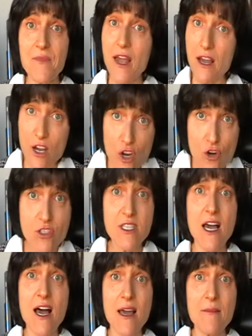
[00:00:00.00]
A good
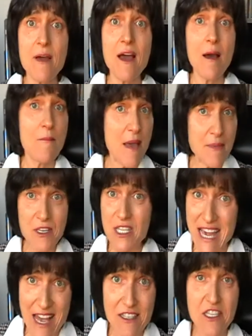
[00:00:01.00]
time maybe to
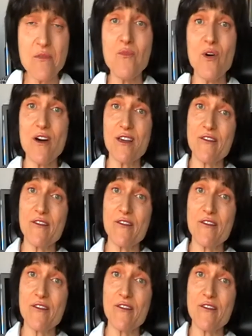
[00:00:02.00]
get some work.